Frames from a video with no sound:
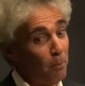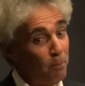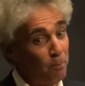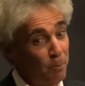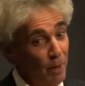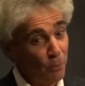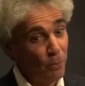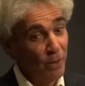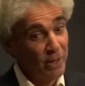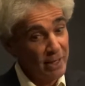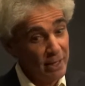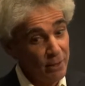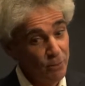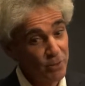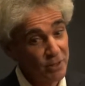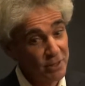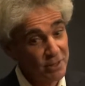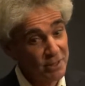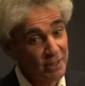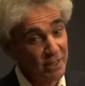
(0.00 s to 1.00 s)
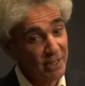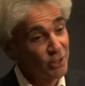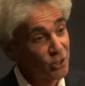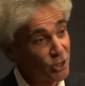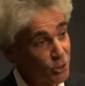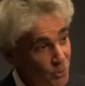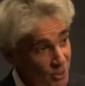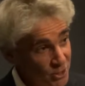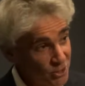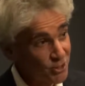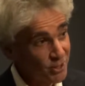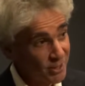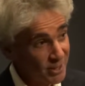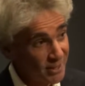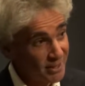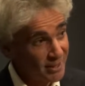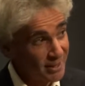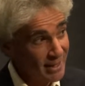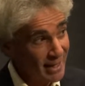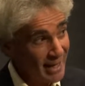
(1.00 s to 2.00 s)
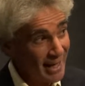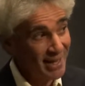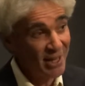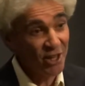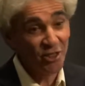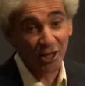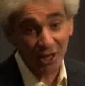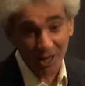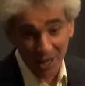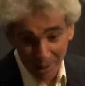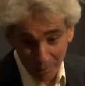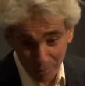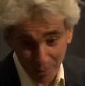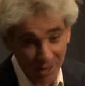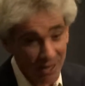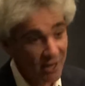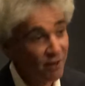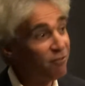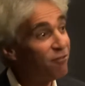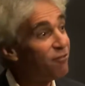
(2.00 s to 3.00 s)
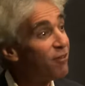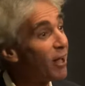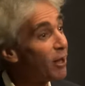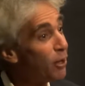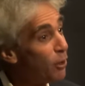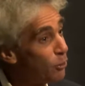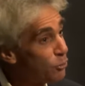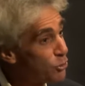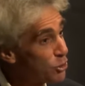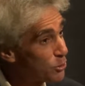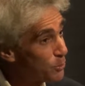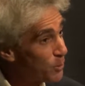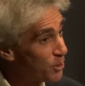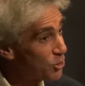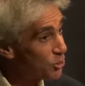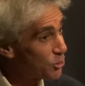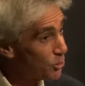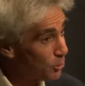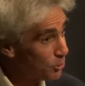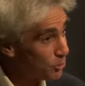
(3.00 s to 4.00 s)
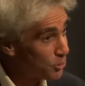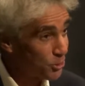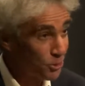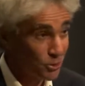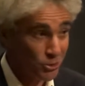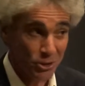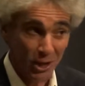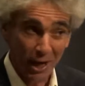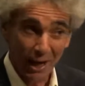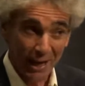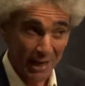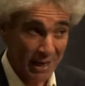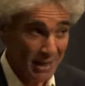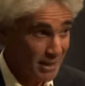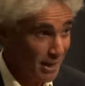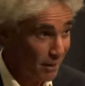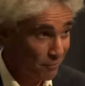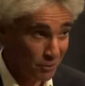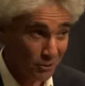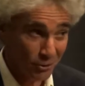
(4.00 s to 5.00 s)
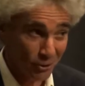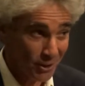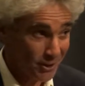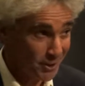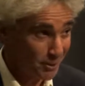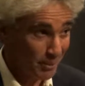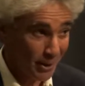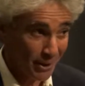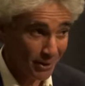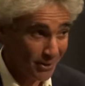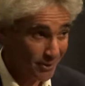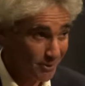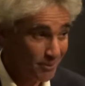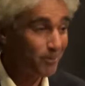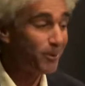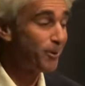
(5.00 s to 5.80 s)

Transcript: But when he was in Switzerland and in the company of fellow Swiss soldiers, he never talked about it.